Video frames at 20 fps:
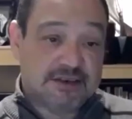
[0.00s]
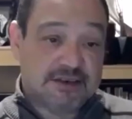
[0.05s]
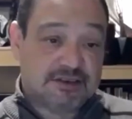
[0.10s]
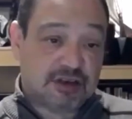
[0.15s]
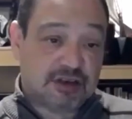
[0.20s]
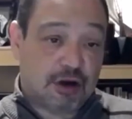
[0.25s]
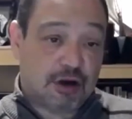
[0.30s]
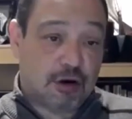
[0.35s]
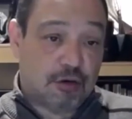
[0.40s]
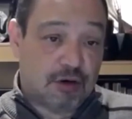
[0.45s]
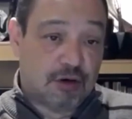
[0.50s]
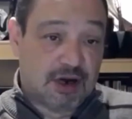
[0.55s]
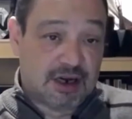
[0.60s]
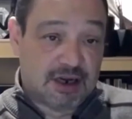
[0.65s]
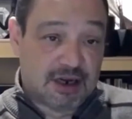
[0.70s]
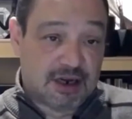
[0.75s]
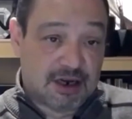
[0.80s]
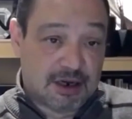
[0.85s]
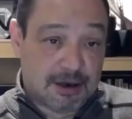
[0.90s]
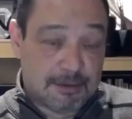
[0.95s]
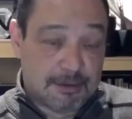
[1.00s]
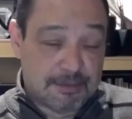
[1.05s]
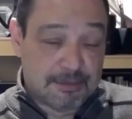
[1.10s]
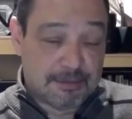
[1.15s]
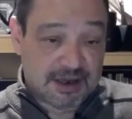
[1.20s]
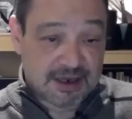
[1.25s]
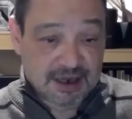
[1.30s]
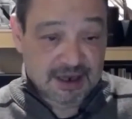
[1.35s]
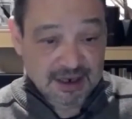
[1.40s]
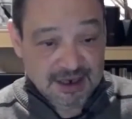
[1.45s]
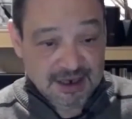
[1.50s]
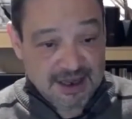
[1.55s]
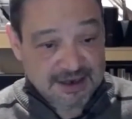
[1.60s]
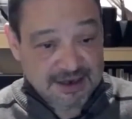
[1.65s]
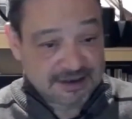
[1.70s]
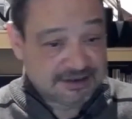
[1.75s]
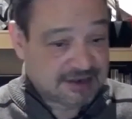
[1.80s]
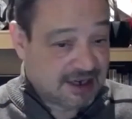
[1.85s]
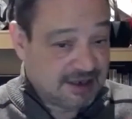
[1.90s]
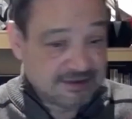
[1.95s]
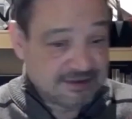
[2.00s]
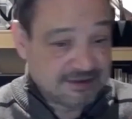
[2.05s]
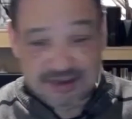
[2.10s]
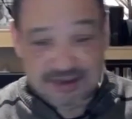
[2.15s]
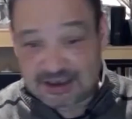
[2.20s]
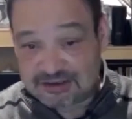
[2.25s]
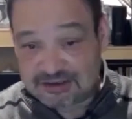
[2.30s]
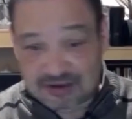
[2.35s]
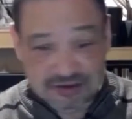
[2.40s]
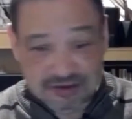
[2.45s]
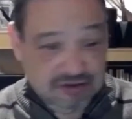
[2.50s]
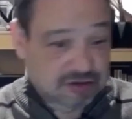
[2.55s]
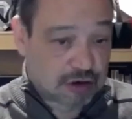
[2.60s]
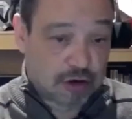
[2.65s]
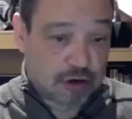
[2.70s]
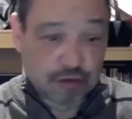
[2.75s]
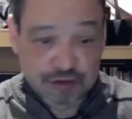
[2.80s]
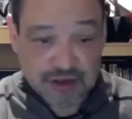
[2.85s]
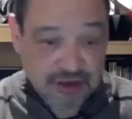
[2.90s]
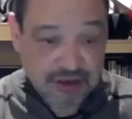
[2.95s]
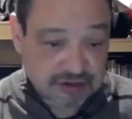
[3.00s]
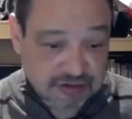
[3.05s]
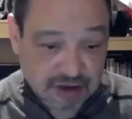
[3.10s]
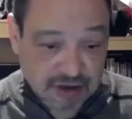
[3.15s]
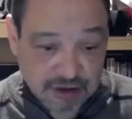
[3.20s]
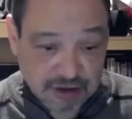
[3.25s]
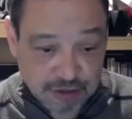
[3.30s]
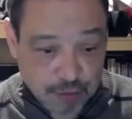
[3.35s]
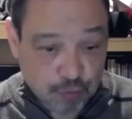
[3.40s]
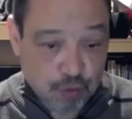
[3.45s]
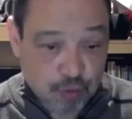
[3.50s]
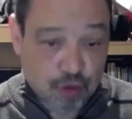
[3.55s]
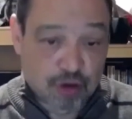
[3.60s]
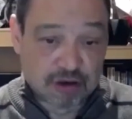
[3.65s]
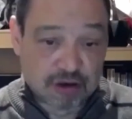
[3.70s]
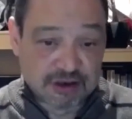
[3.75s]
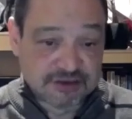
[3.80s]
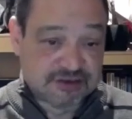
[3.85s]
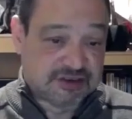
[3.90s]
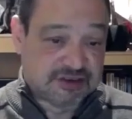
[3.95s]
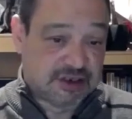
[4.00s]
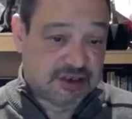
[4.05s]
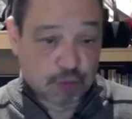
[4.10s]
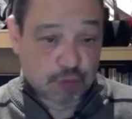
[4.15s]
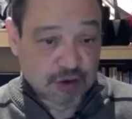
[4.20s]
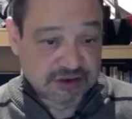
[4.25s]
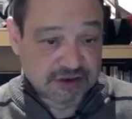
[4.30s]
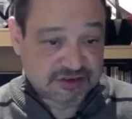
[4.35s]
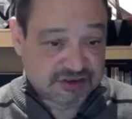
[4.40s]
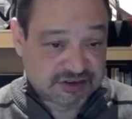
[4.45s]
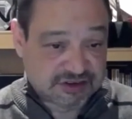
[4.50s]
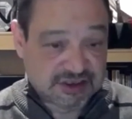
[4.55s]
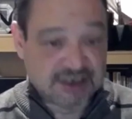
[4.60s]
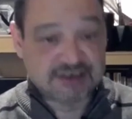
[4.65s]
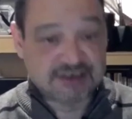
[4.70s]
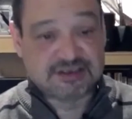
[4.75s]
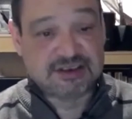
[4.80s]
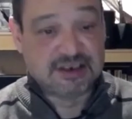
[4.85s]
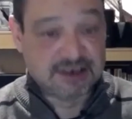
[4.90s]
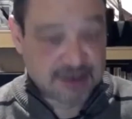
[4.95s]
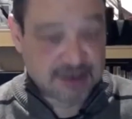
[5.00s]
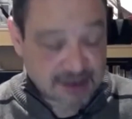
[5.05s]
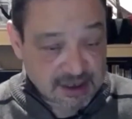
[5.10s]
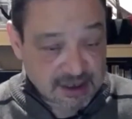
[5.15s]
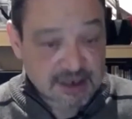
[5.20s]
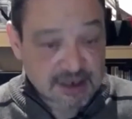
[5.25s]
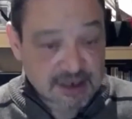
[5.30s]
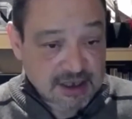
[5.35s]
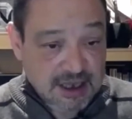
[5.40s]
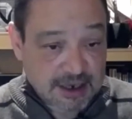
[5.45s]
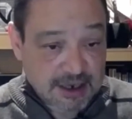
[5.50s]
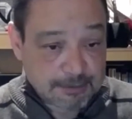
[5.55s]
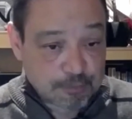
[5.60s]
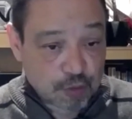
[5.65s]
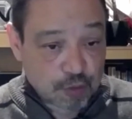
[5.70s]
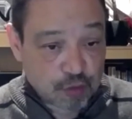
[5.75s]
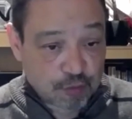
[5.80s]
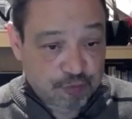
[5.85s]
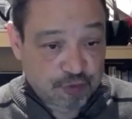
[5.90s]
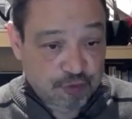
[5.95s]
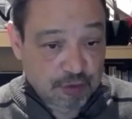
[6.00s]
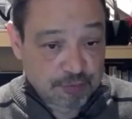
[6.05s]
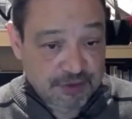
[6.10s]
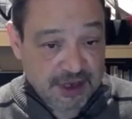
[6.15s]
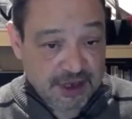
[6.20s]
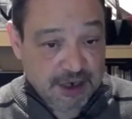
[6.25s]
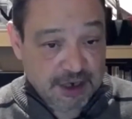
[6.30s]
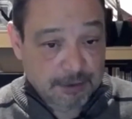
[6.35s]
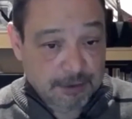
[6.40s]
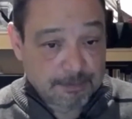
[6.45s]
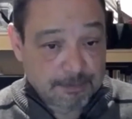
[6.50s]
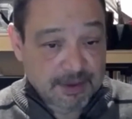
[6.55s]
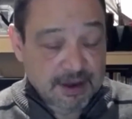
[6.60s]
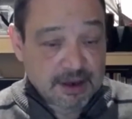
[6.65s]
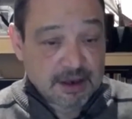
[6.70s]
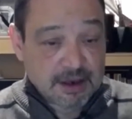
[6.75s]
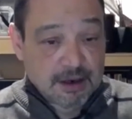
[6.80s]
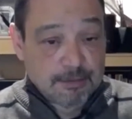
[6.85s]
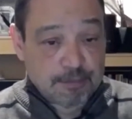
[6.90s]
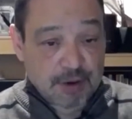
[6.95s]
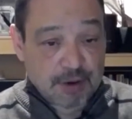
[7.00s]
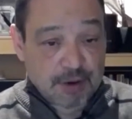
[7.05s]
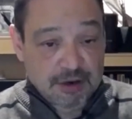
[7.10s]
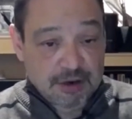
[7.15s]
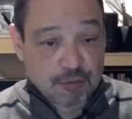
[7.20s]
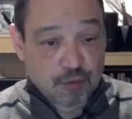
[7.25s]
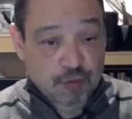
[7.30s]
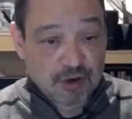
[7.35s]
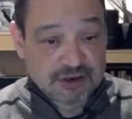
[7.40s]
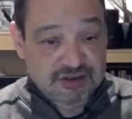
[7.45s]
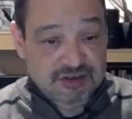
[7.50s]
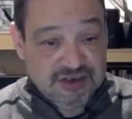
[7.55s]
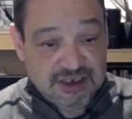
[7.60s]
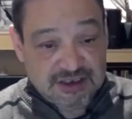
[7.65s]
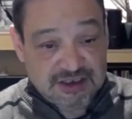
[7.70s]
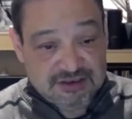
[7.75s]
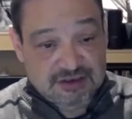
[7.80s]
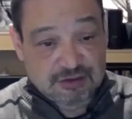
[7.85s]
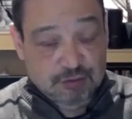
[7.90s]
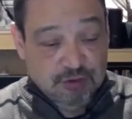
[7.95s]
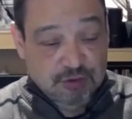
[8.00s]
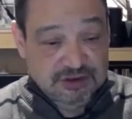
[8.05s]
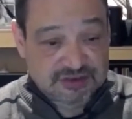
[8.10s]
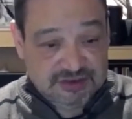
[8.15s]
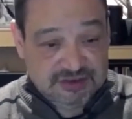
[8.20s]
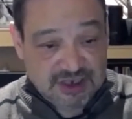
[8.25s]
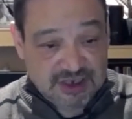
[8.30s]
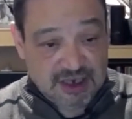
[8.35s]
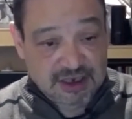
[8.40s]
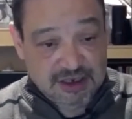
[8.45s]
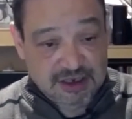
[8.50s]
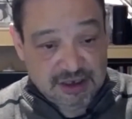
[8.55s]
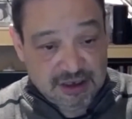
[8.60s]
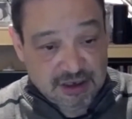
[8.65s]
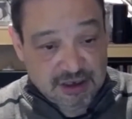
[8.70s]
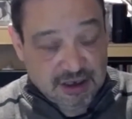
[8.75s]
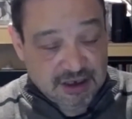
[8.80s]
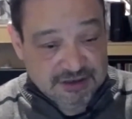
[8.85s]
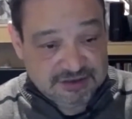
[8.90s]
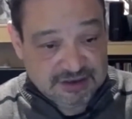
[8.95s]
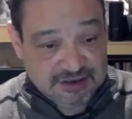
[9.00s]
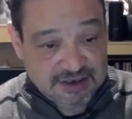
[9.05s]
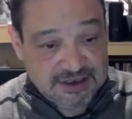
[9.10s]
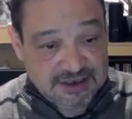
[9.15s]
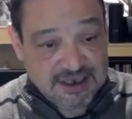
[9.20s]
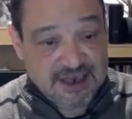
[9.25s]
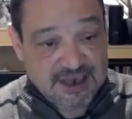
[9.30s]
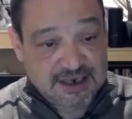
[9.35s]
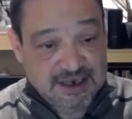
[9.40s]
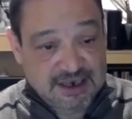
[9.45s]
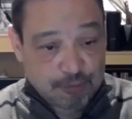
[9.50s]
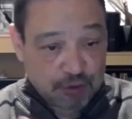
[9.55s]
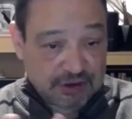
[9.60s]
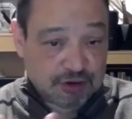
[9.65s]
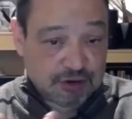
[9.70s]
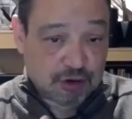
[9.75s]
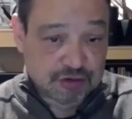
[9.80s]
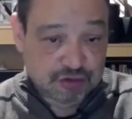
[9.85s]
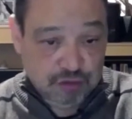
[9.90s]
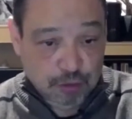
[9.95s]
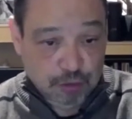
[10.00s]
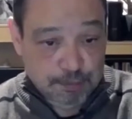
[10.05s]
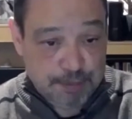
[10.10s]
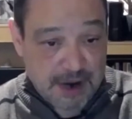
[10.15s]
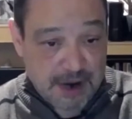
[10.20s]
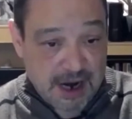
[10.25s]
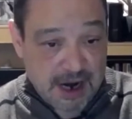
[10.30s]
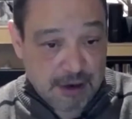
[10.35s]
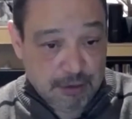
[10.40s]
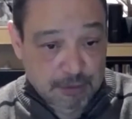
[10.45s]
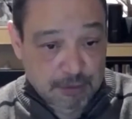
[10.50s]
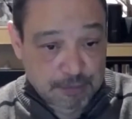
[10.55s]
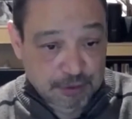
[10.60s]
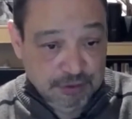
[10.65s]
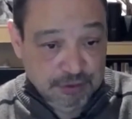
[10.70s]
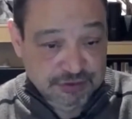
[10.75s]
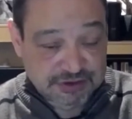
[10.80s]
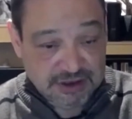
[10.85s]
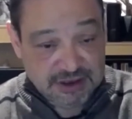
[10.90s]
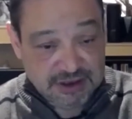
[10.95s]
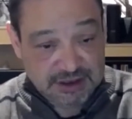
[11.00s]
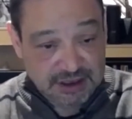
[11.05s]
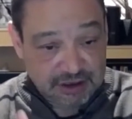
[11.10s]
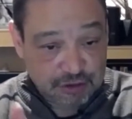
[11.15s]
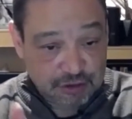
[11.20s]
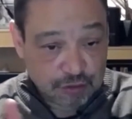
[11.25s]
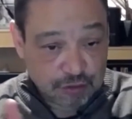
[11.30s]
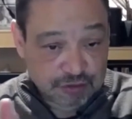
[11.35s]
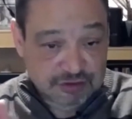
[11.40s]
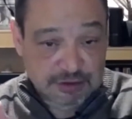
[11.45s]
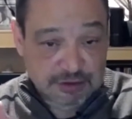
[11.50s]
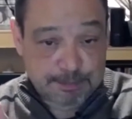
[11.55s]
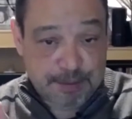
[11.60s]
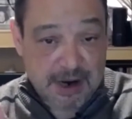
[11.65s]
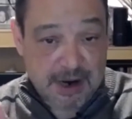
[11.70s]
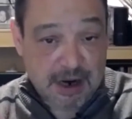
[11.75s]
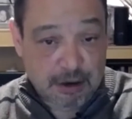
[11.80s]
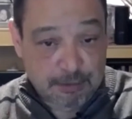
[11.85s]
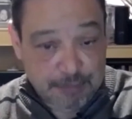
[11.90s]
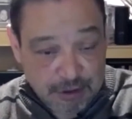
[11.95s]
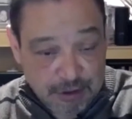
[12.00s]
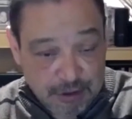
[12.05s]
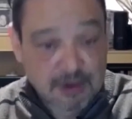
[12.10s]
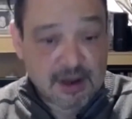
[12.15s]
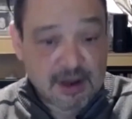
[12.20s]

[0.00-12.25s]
So a lot of times they just throw things on the wall and see what sticks and move from there. But what Jesus was telling us, again, with those two parables, he used the parable